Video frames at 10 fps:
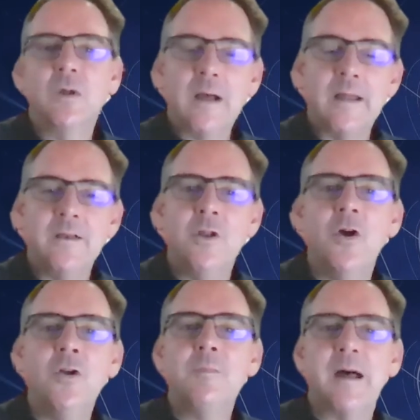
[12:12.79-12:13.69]

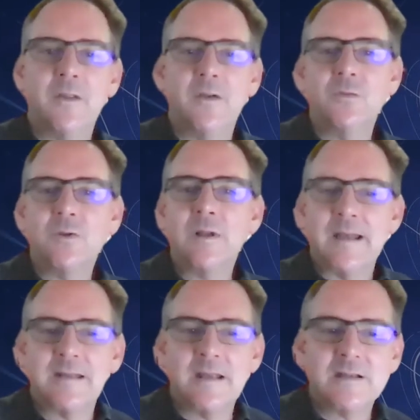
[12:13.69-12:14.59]
unknown by those
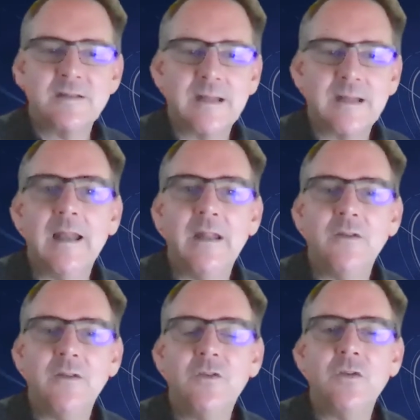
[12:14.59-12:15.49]
organizations that led
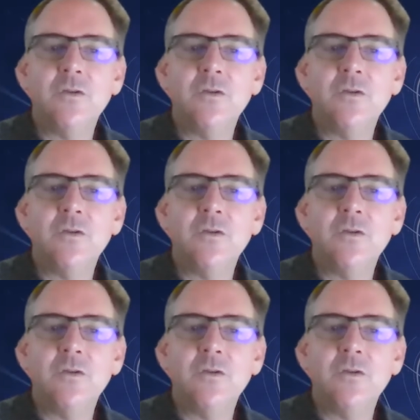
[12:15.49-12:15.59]
to